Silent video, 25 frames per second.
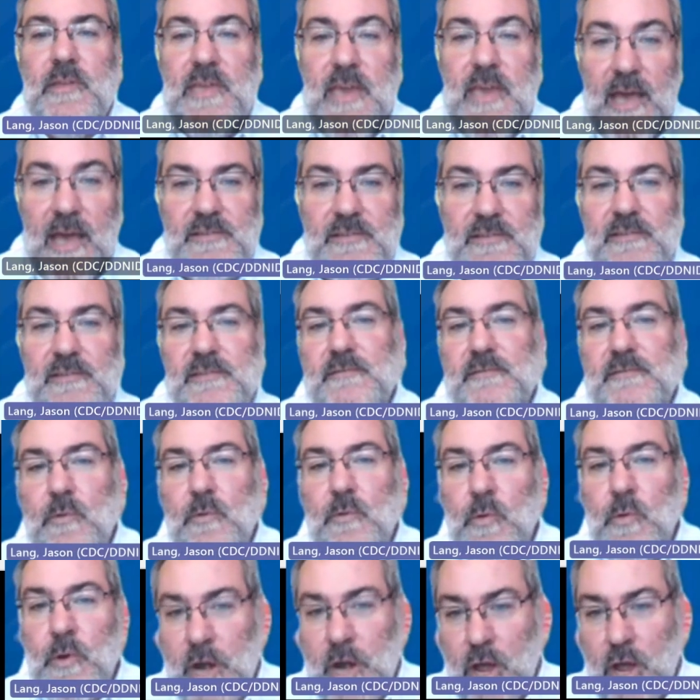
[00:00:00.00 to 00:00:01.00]
Yes
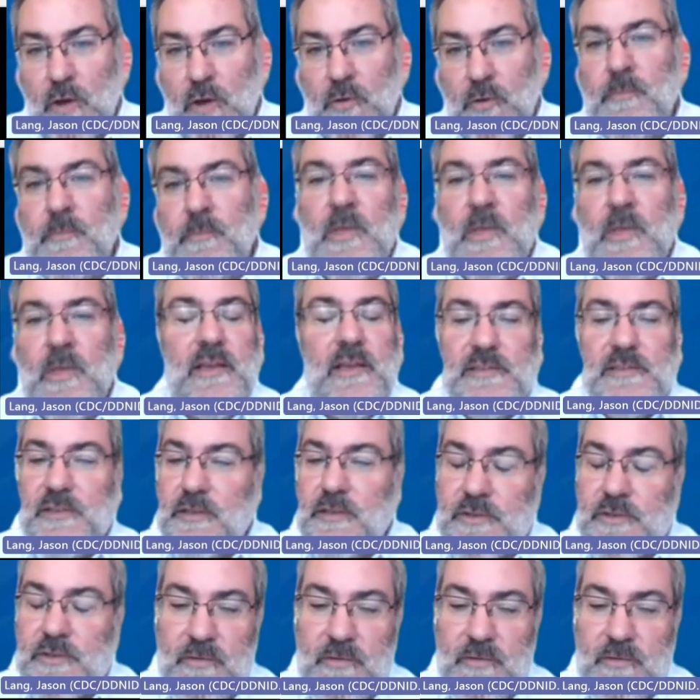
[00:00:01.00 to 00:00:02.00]
or no.
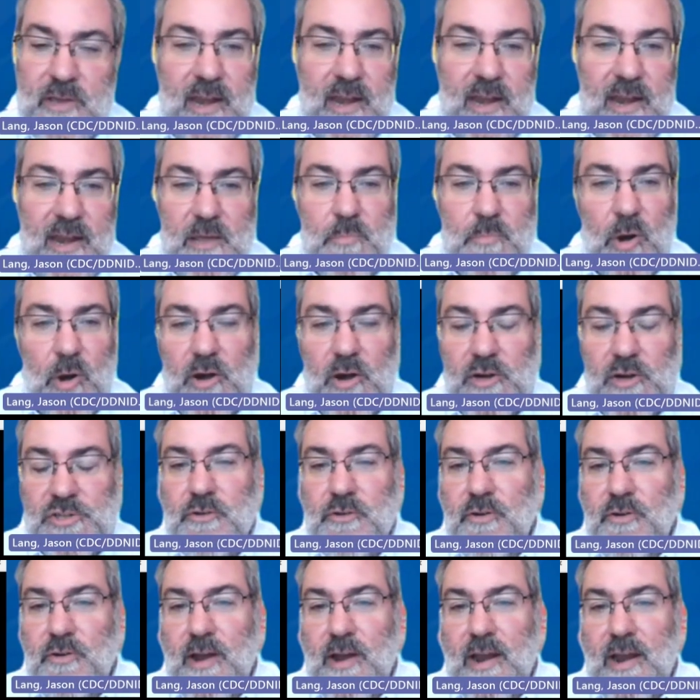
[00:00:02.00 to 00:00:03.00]
So you don't get any
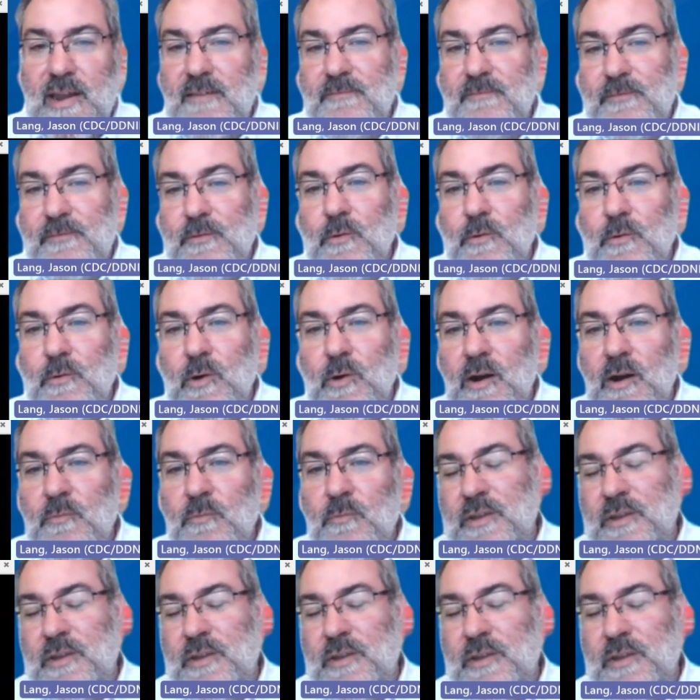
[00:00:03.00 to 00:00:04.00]
partial credit
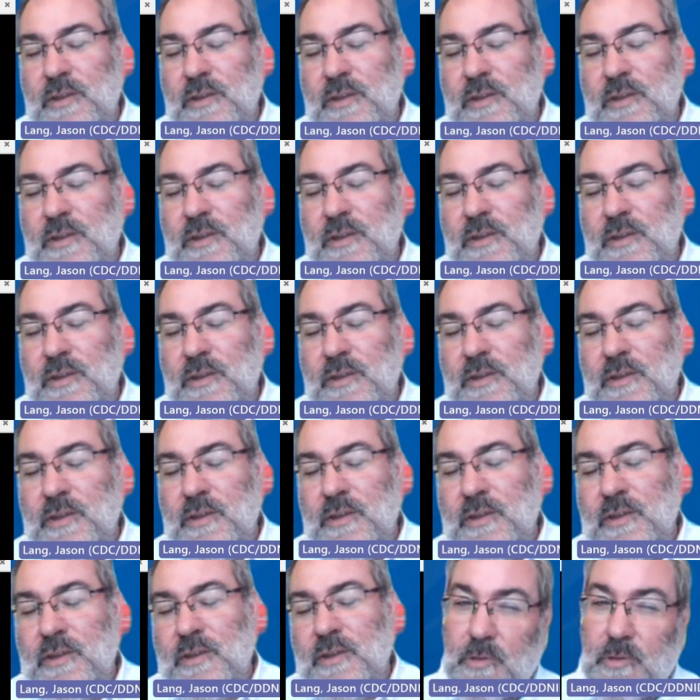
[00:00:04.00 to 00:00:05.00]
for we're thinking about
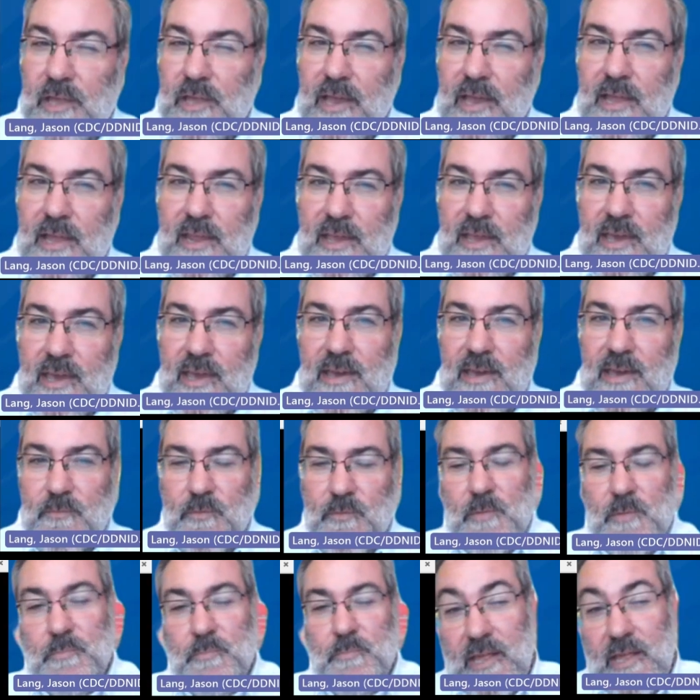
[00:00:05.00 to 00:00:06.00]
it, we're planning
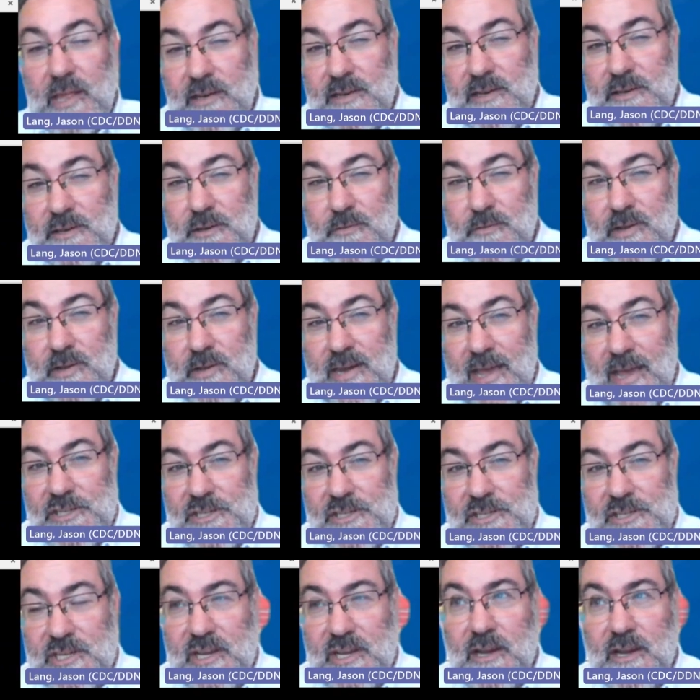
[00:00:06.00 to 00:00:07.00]
it, we plan to do it
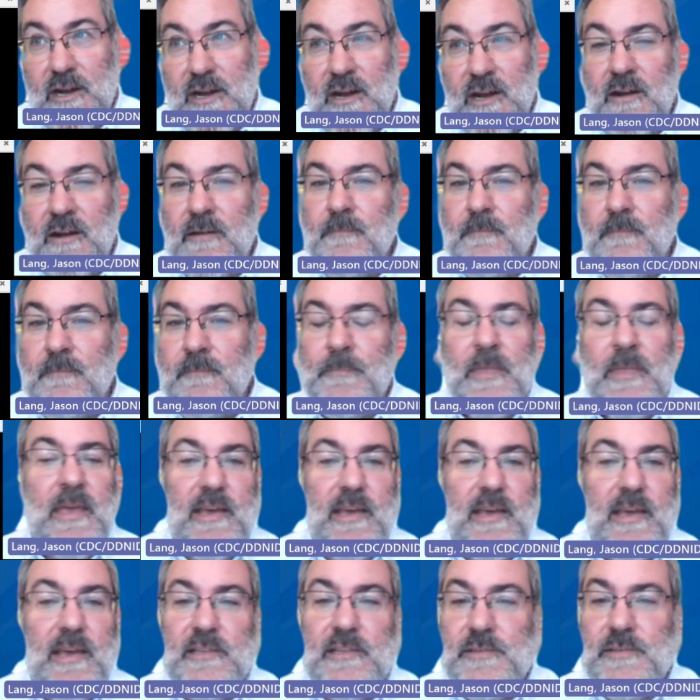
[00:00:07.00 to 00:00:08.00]
next year.
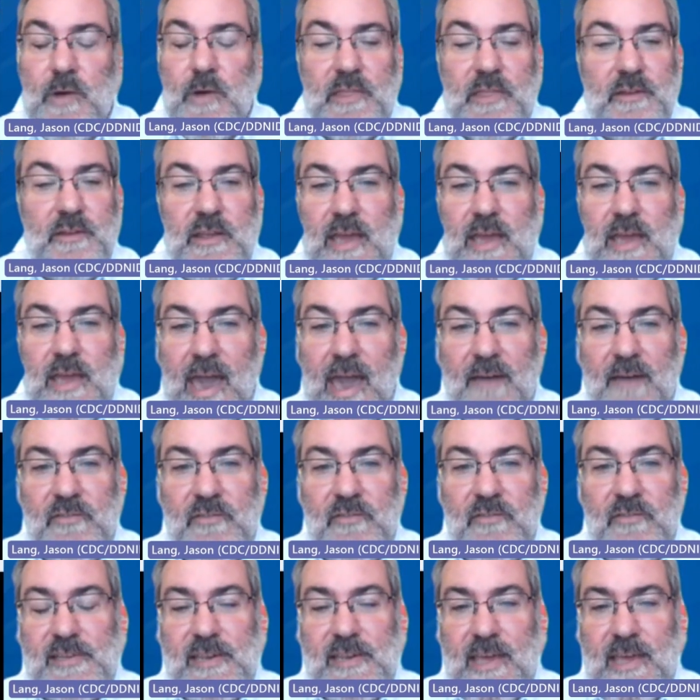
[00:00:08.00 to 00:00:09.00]
It's whether you have
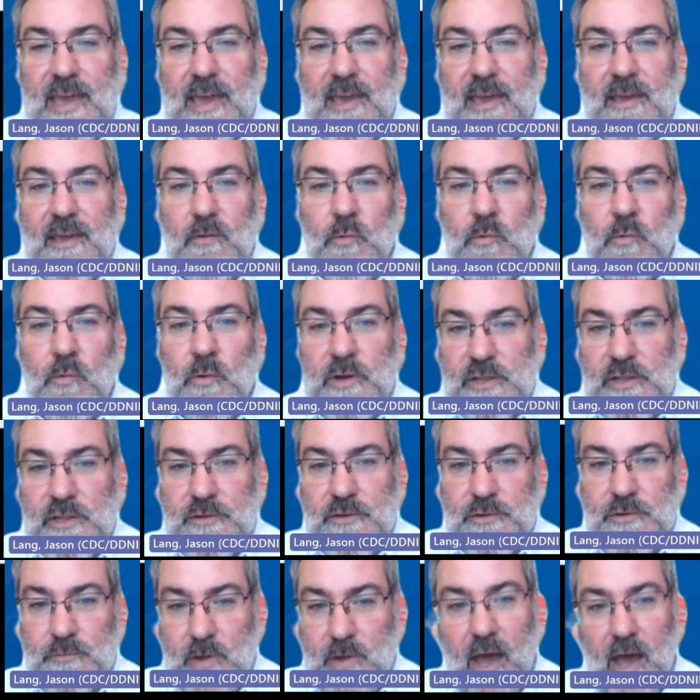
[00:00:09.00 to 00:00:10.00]
it today or
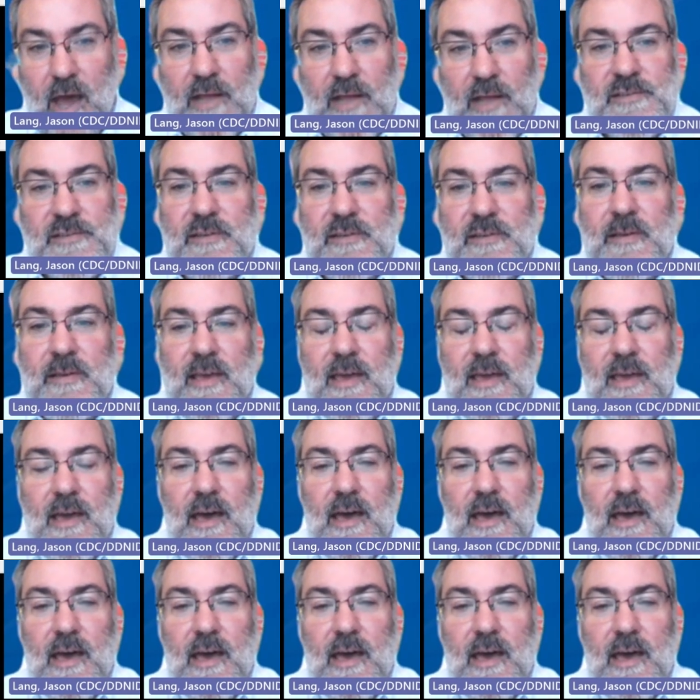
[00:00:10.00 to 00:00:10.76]
you do not.